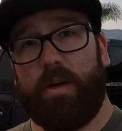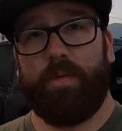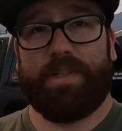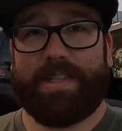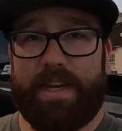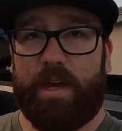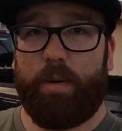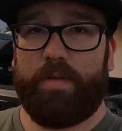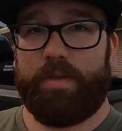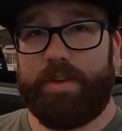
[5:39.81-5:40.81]
I would say,
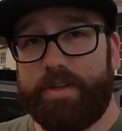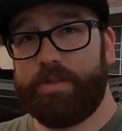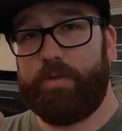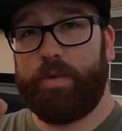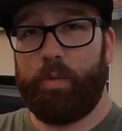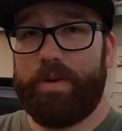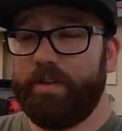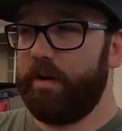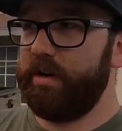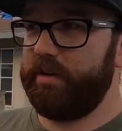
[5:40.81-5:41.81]
however, there is only
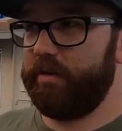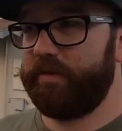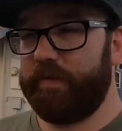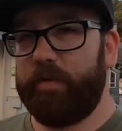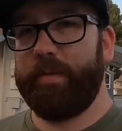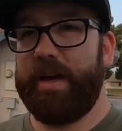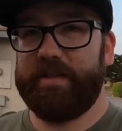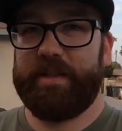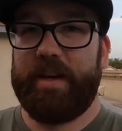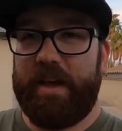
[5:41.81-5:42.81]
one con to those floor
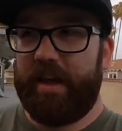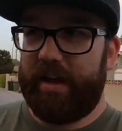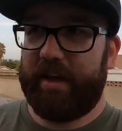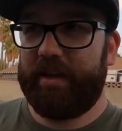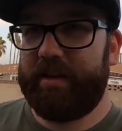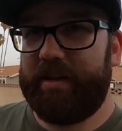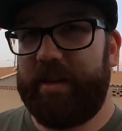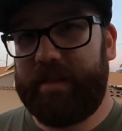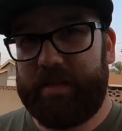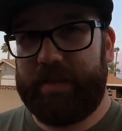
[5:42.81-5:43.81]
mats, and
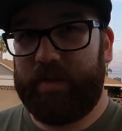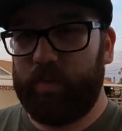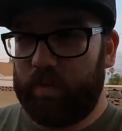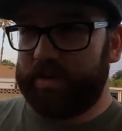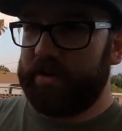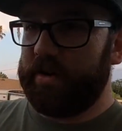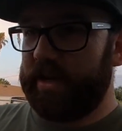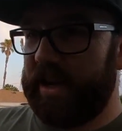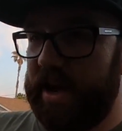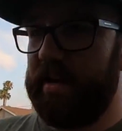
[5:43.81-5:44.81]
the one con
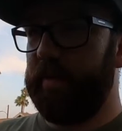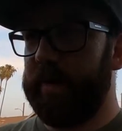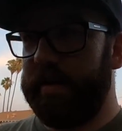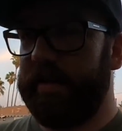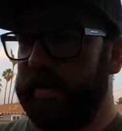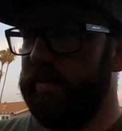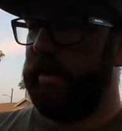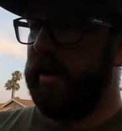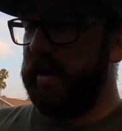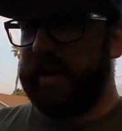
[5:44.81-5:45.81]
I have about them
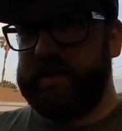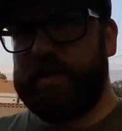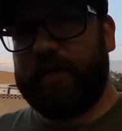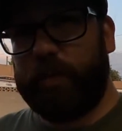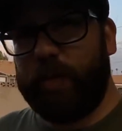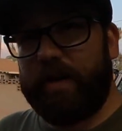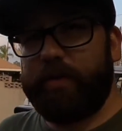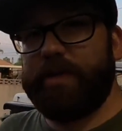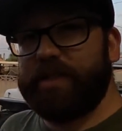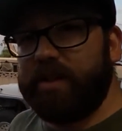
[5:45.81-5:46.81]
is, for
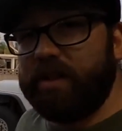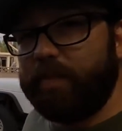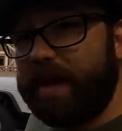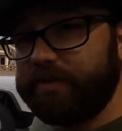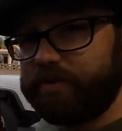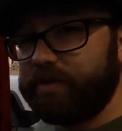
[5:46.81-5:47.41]
whatever reason, on the passenger